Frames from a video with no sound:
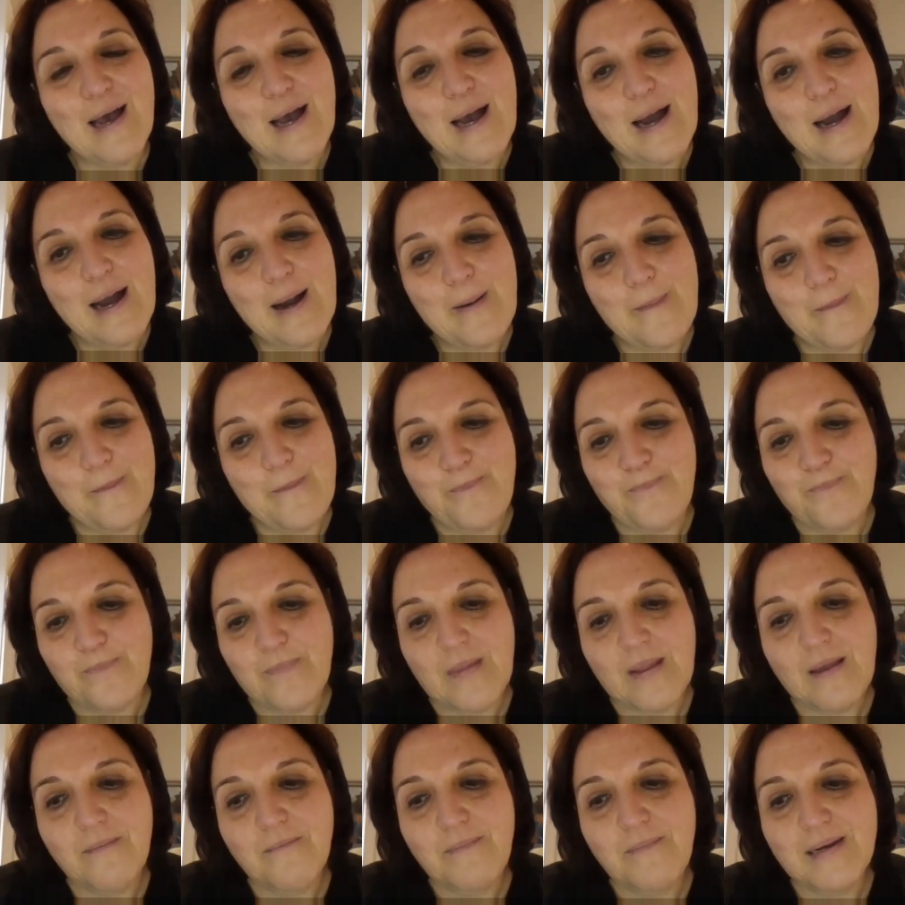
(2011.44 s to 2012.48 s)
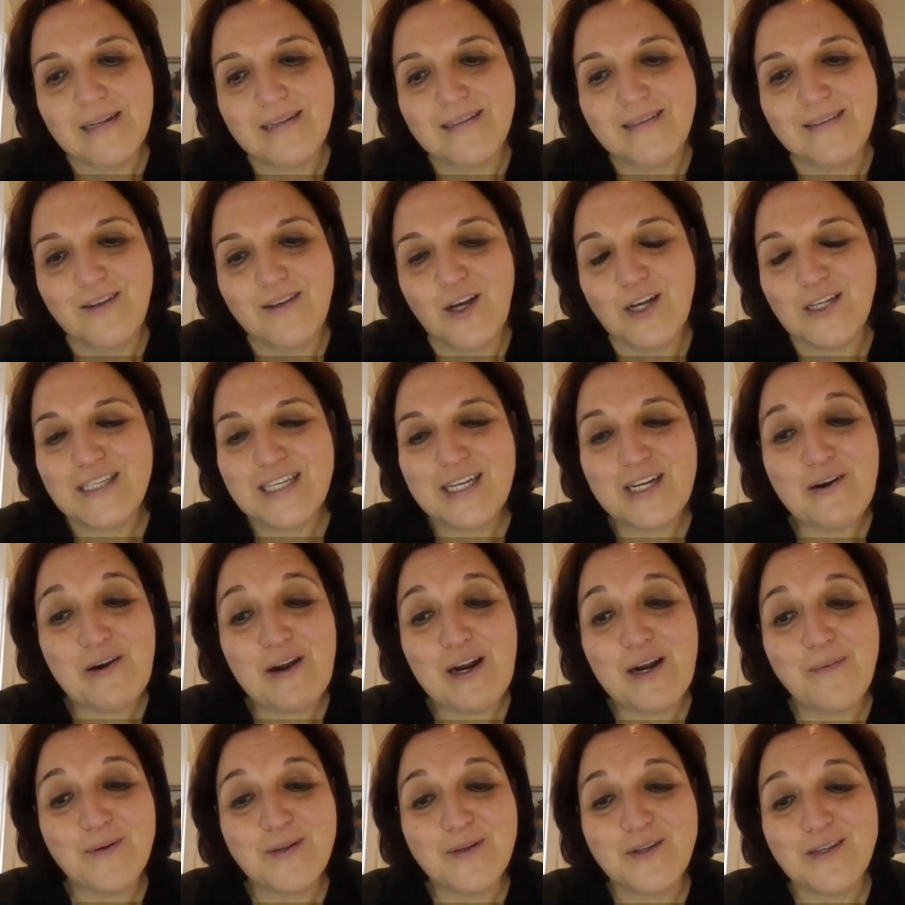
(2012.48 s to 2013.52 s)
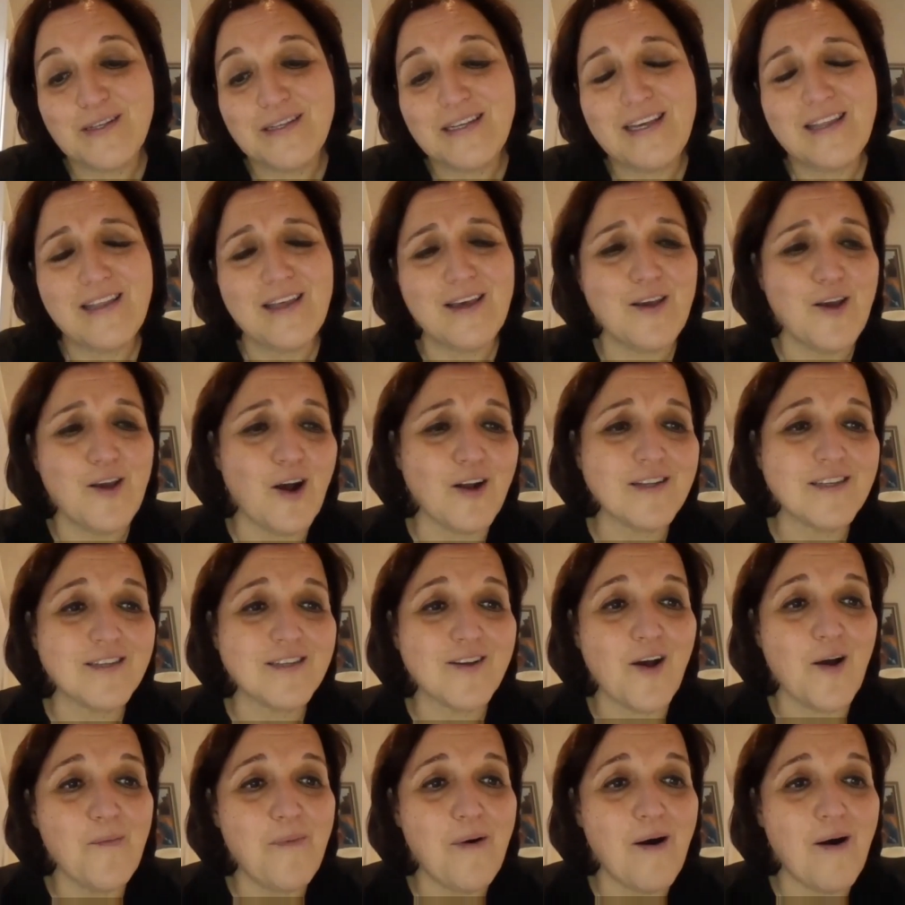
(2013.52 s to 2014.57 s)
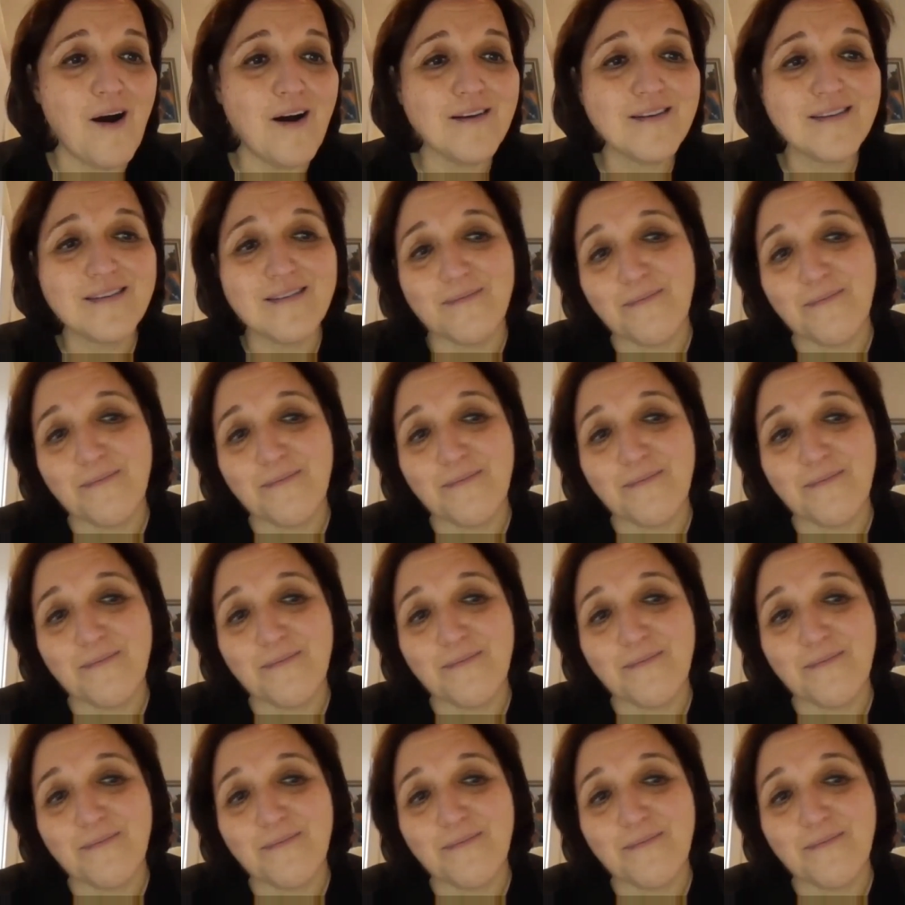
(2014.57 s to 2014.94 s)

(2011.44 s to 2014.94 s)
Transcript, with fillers: Um, But yeah, it's incredible to see the yachts go past,